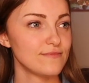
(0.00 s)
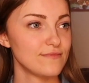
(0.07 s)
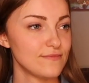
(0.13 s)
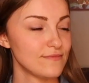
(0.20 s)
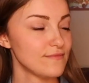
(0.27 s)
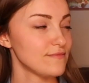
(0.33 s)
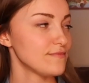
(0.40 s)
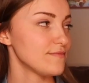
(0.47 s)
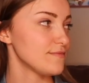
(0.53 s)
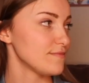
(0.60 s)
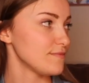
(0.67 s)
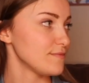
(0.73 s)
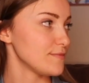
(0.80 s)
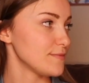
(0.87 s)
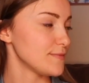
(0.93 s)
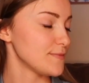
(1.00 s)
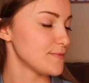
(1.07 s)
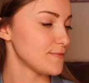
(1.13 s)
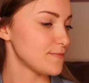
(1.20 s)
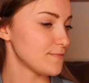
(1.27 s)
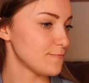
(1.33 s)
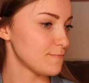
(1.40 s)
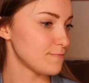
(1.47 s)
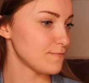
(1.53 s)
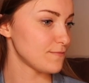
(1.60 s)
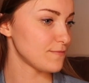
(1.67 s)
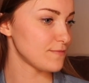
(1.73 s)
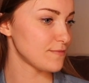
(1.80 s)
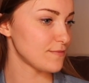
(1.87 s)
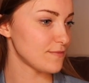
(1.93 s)

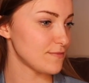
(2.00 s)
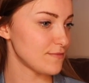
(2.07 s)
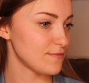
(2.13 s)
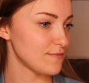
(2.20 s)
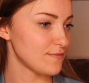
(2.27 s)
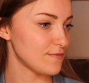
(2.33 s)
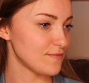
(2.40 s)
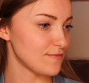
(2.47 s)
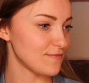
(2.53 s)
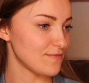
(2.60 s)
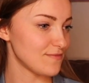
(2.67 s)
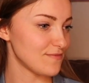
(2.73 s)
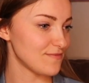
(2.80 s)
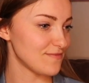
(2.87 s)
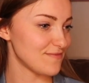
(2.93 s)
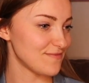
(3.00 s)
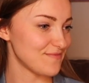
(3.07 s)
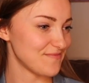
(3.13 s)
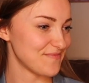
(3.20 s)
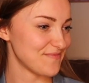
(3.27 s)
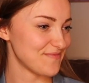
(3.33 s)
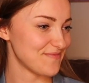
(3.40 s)
The person shown says nothing.